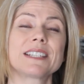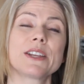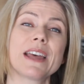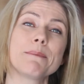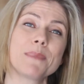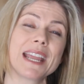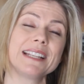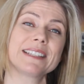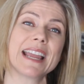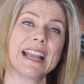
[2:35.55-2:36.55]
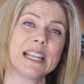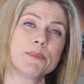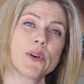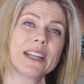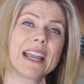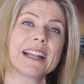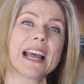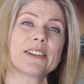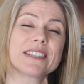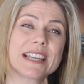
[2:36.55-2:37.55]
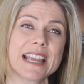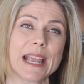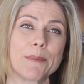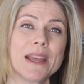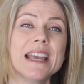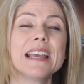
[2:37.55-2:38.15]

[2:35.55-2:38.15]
So that means that anybody in our team